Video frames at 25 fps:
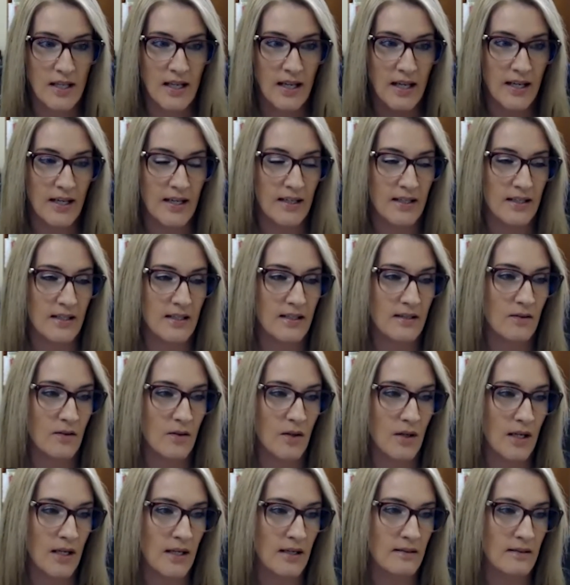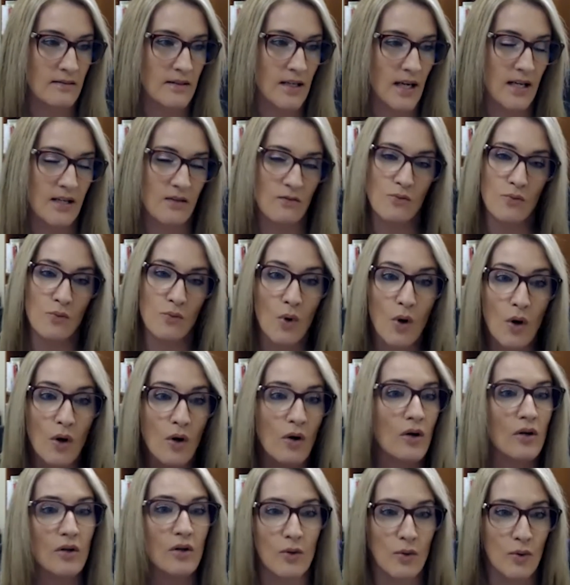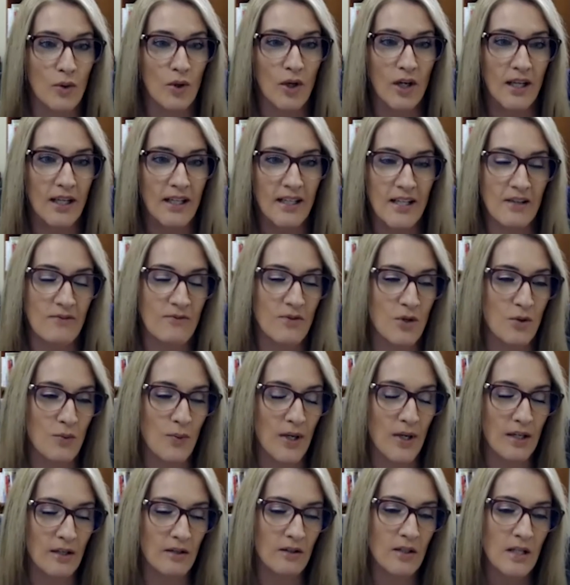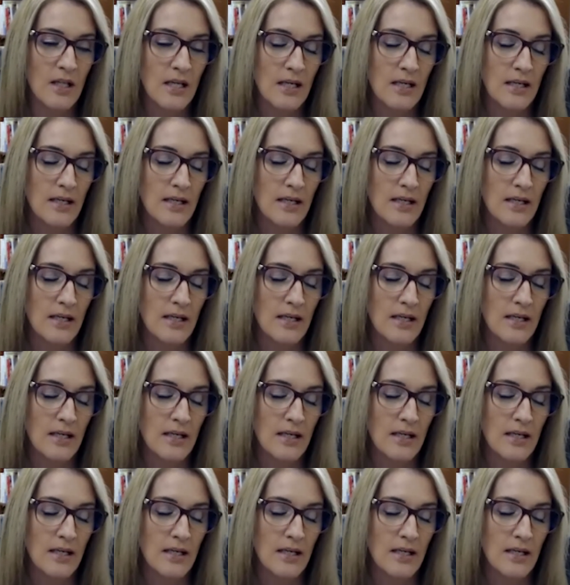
and in kind of rural Oregon, if you will.